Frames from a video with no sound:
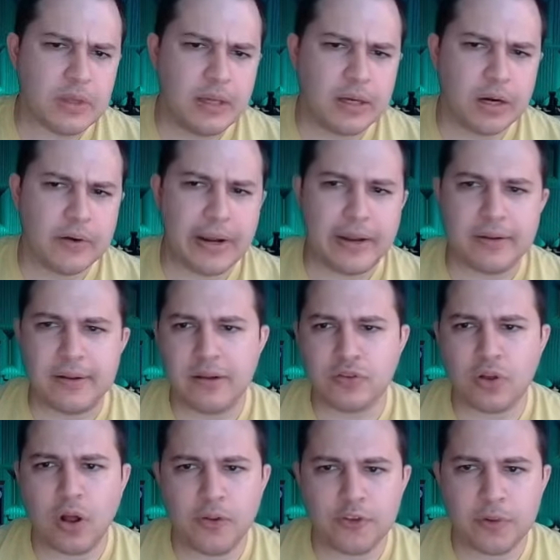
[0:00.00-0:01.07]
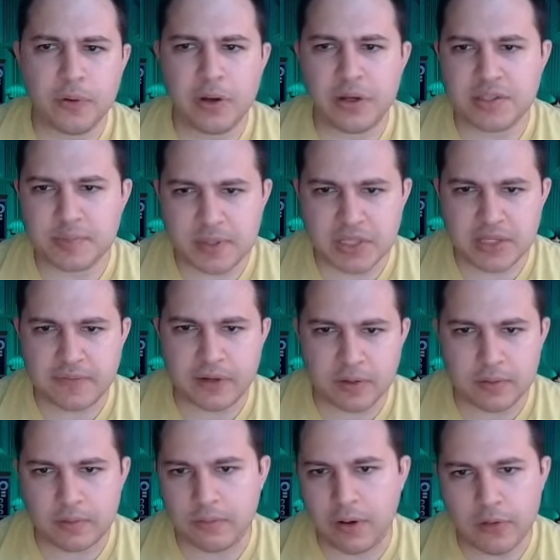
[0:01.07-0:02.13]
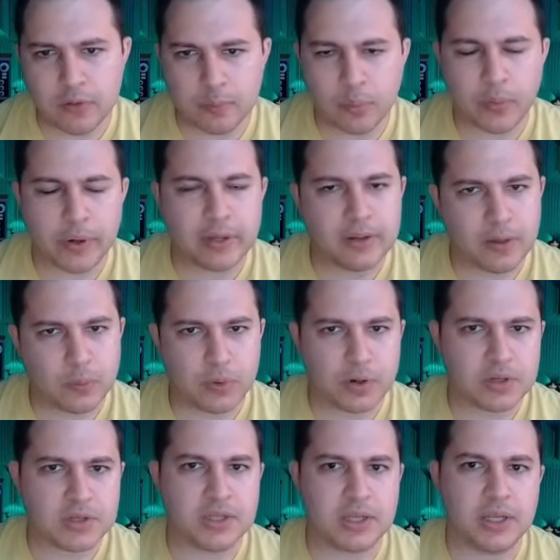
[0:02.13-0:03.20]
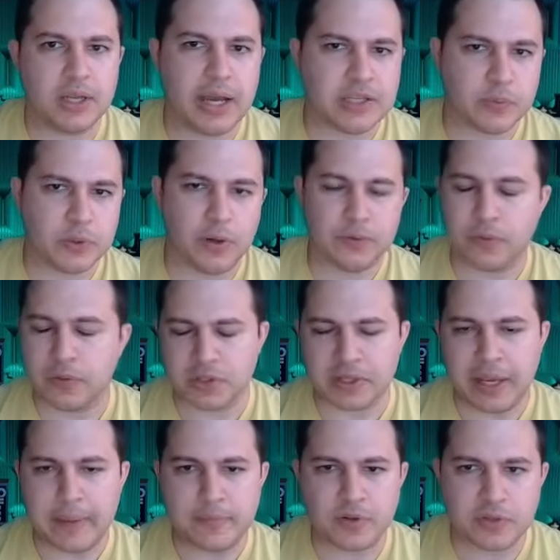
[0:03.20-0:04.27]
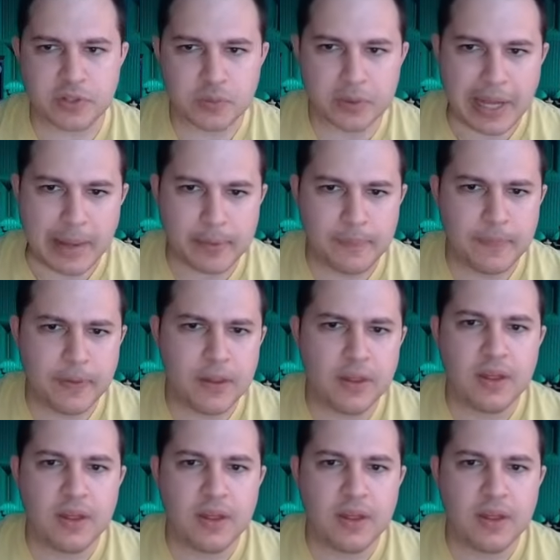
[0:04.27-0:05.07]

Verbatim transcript: All right, there's also a specific other point that we're going to see as we go through this game. So this is what happened.